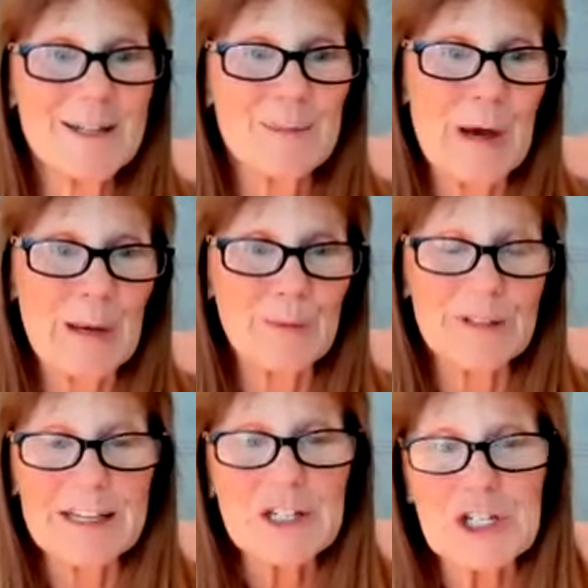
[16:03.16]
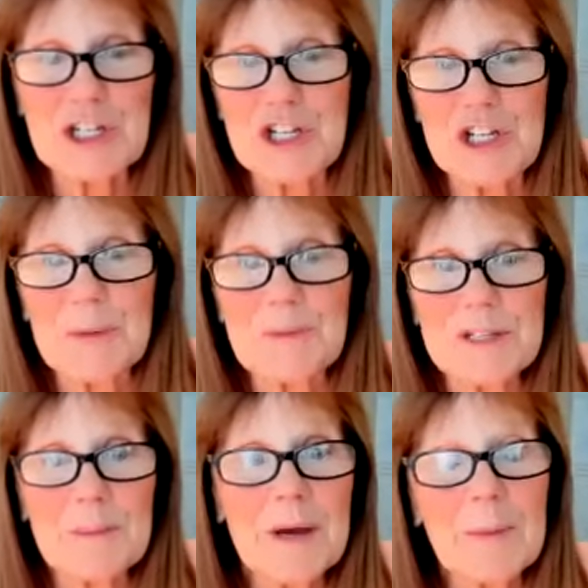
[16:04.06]
in my relationships
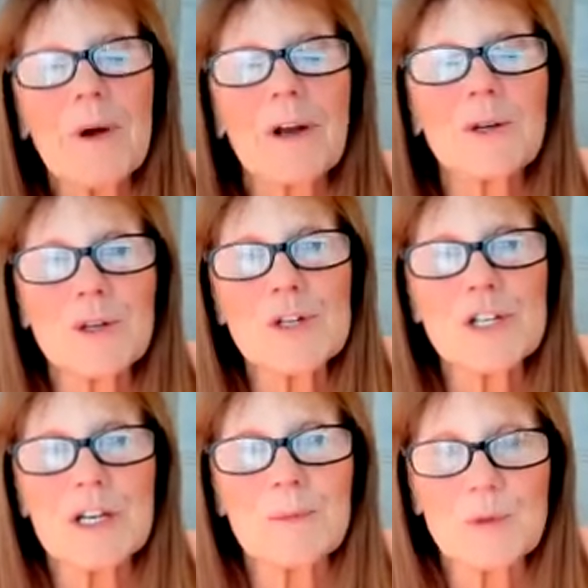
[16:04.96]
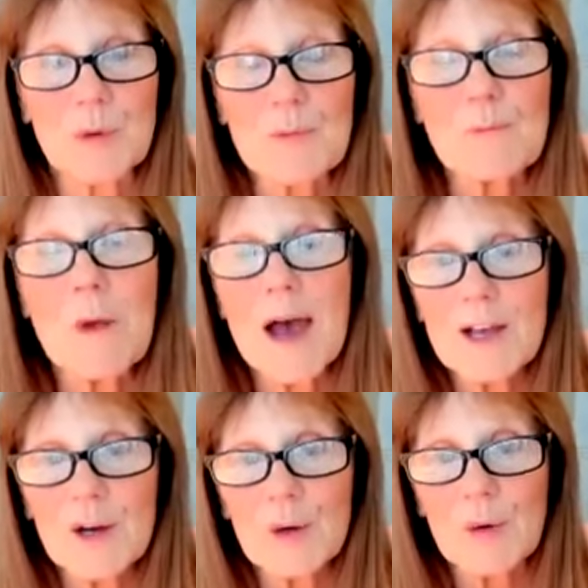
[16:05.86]
and my partnerships with
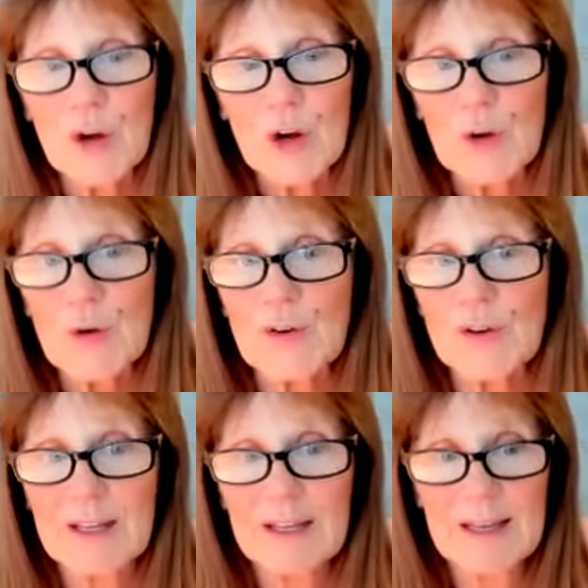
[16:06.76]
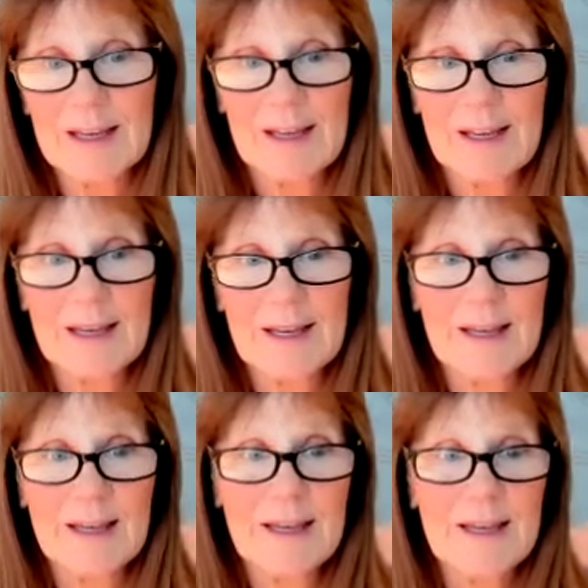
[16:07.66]
my own herd,
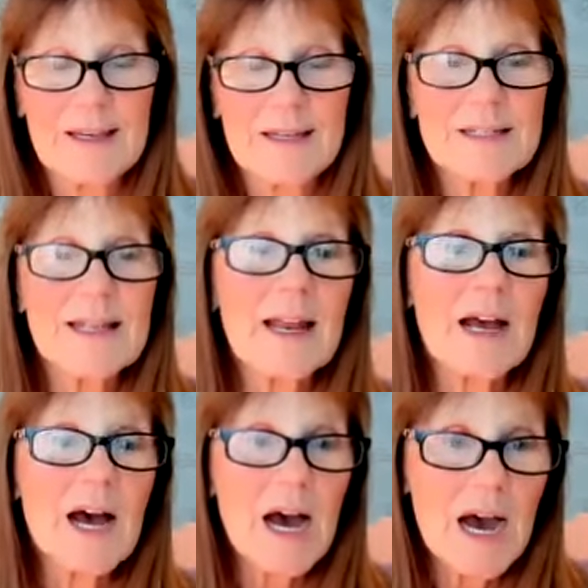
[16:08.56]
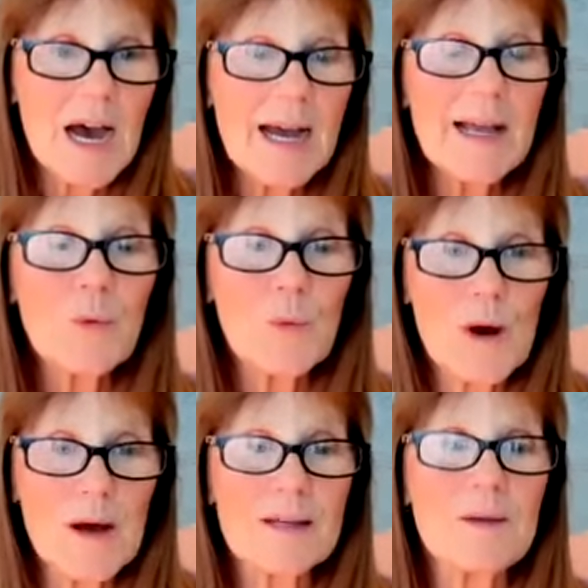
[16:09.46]
is that I
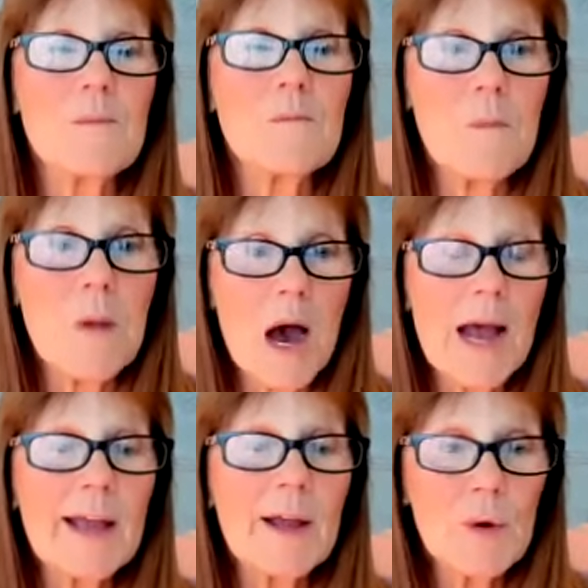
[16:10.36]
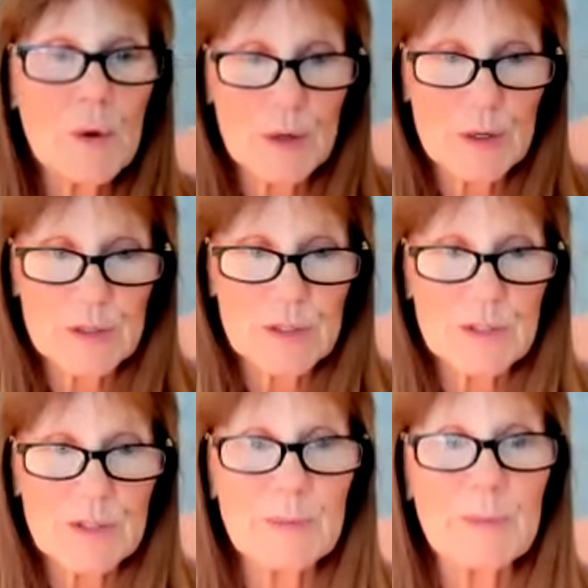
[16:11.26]
want my
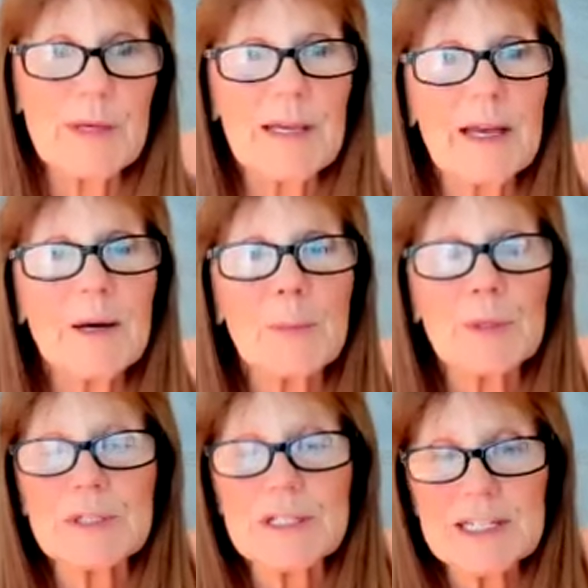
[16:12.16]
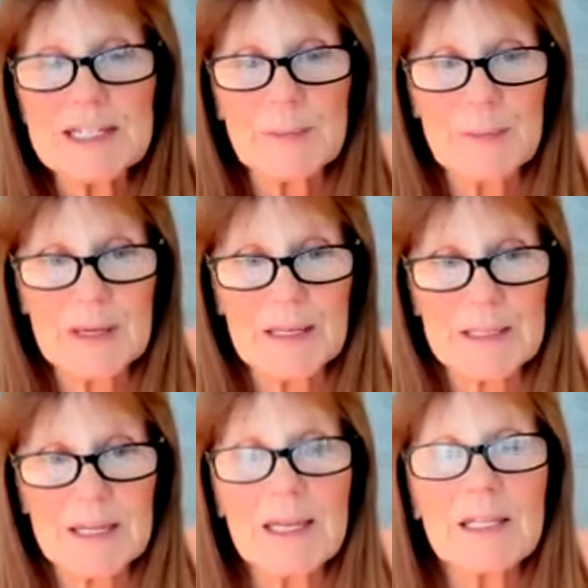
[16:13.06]
horse to be a
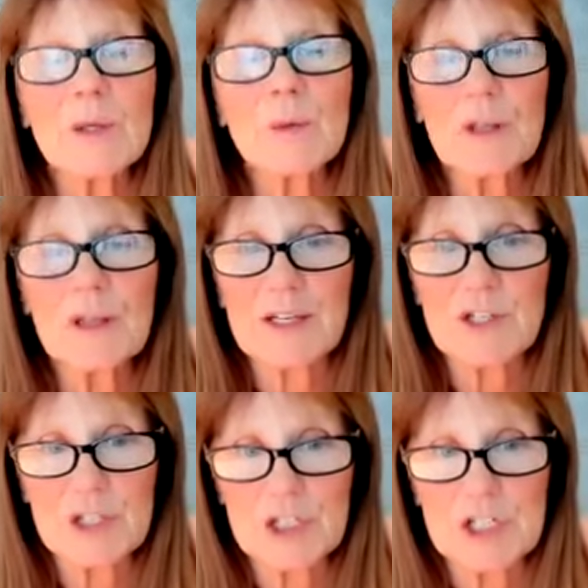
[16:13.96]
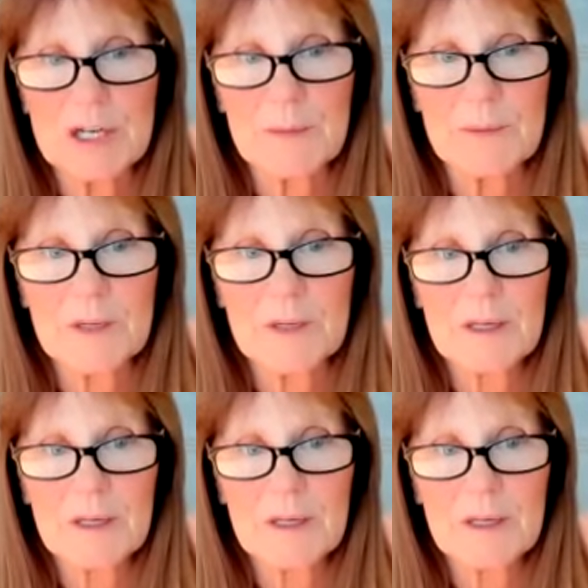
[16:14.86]
participant in the relationship.